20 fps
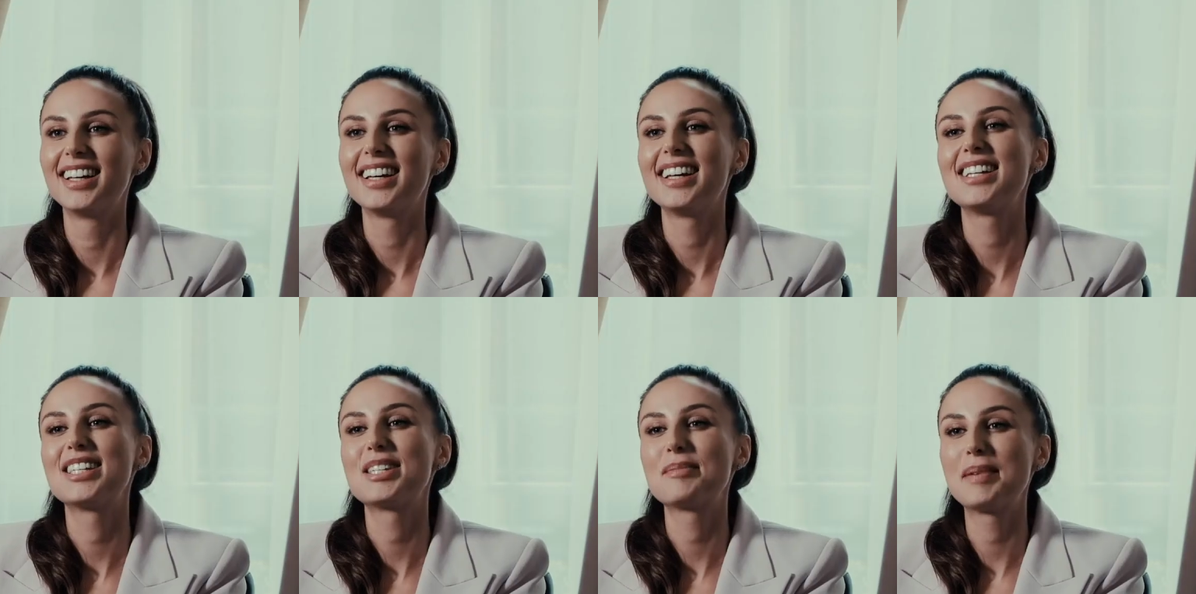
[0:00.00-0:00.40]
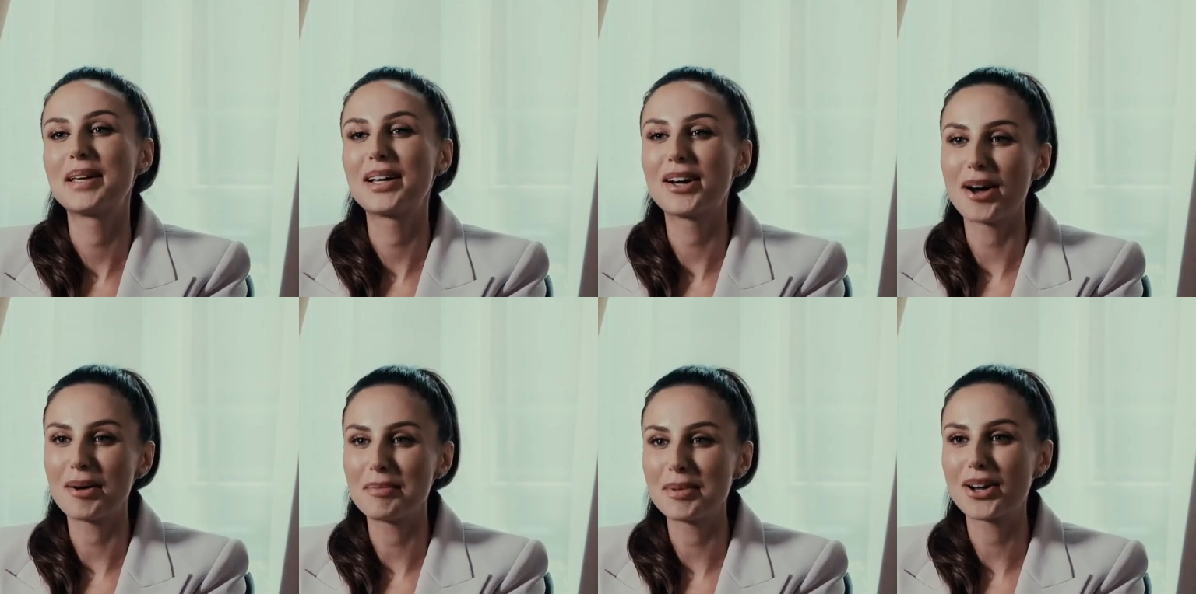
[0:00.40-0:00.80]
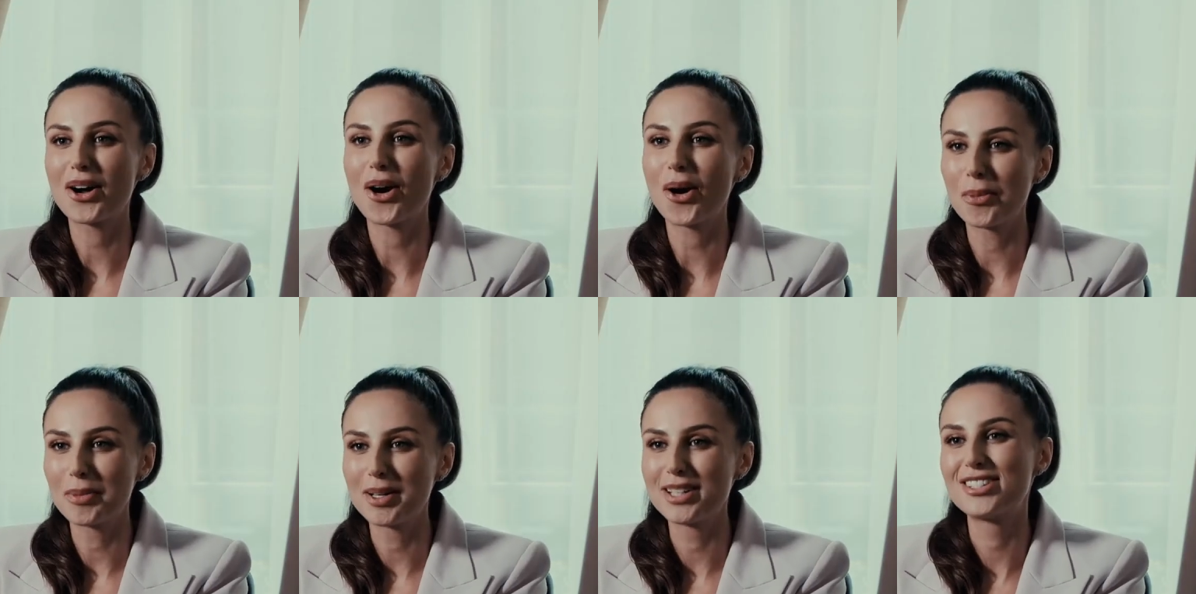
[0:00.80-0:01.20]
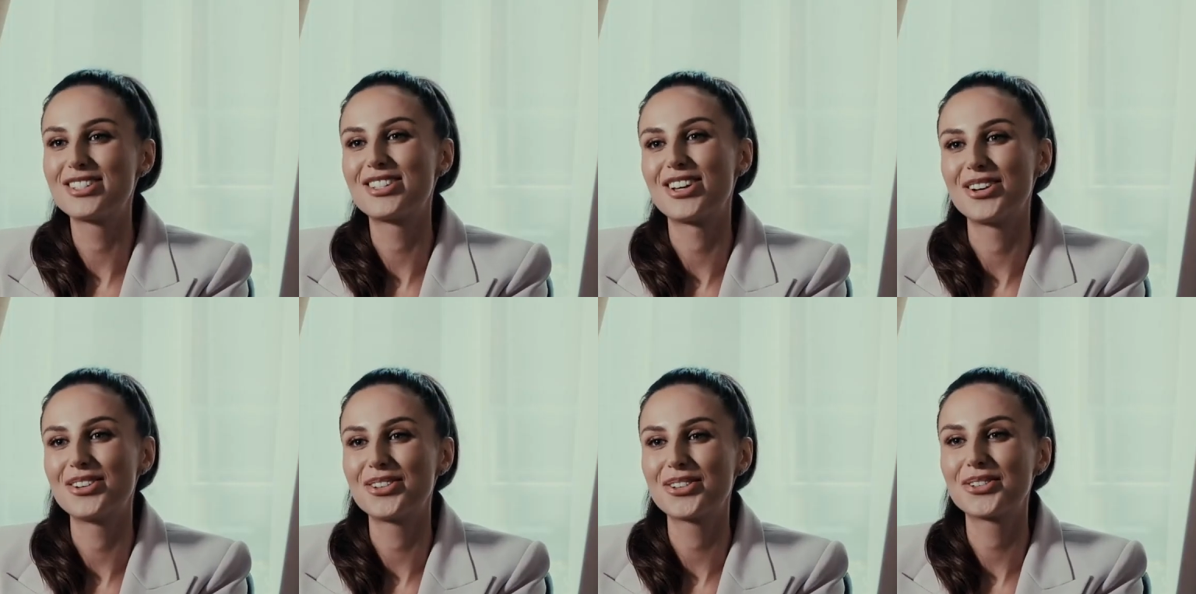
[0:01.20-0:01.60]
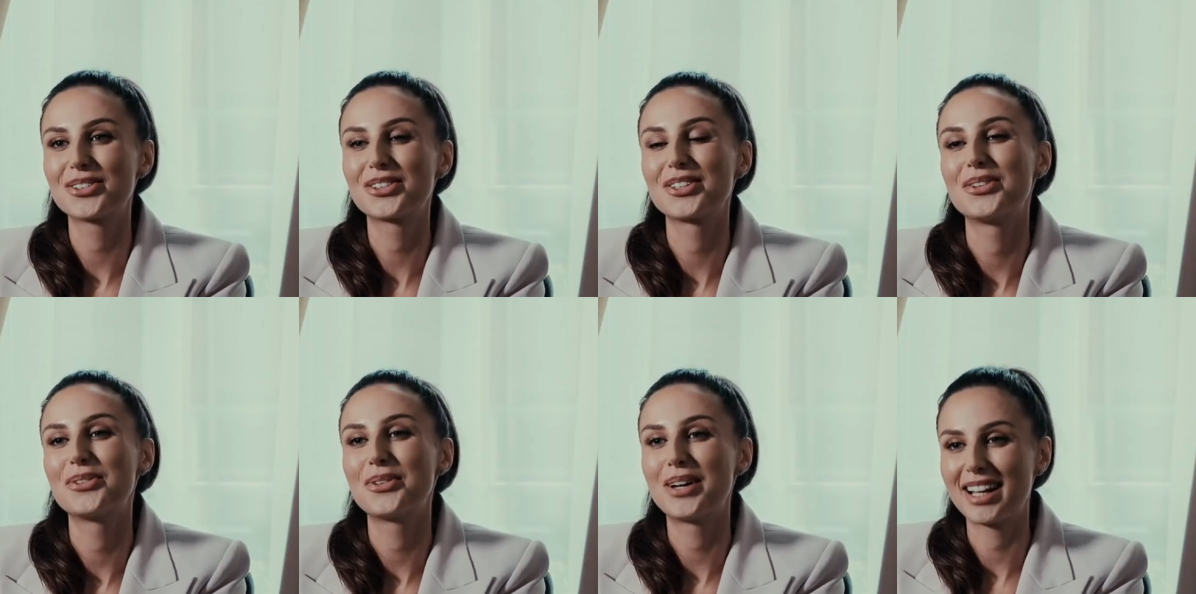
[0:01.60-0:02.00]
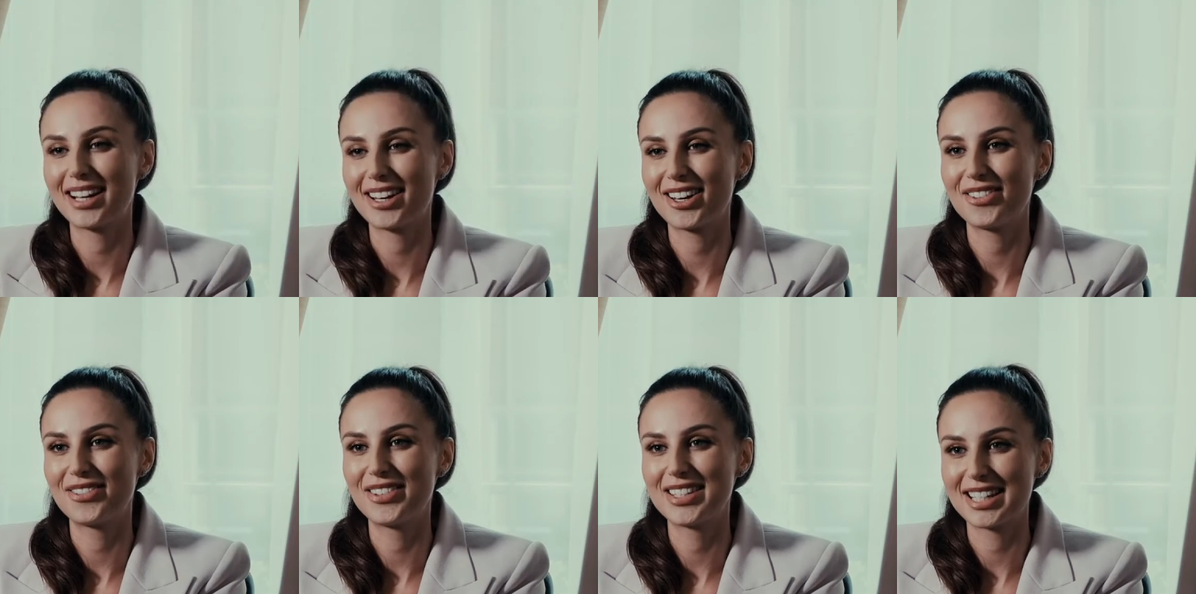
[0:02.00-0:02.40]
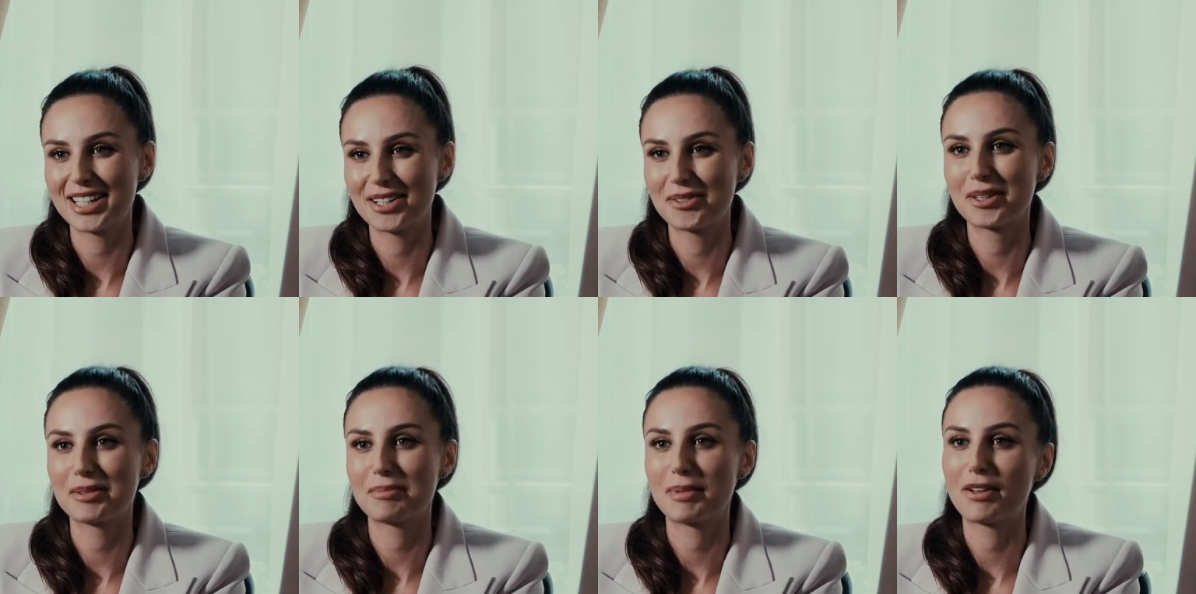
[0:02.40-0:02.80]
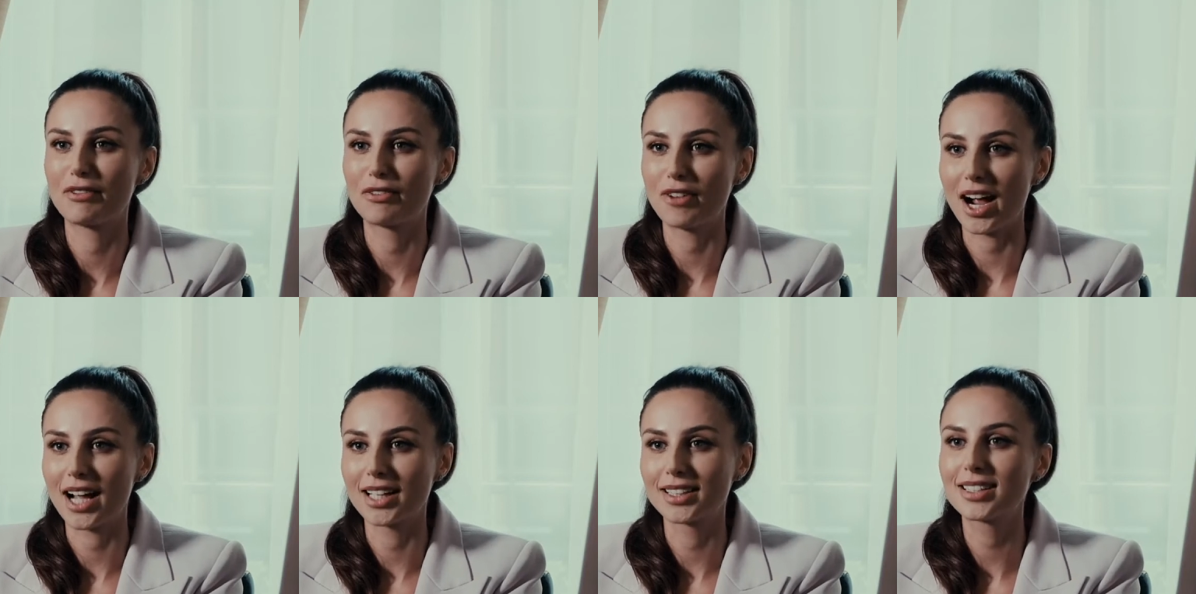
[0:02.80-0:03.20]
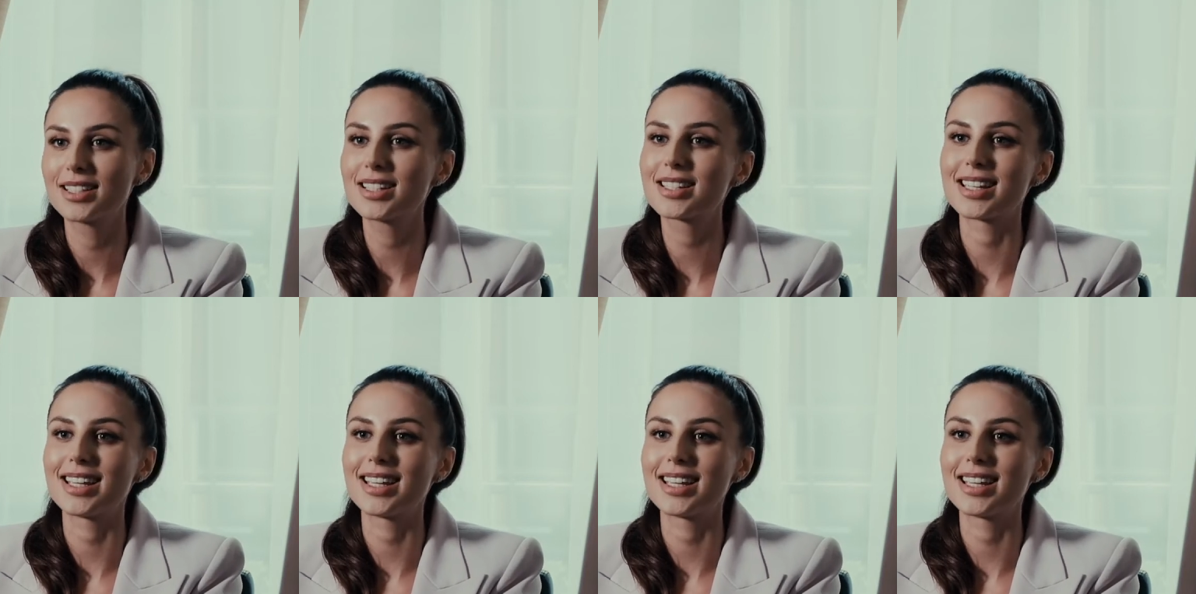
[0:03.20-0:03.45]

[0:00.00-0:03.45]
It's become a common joke that when I go for dinner with my friends,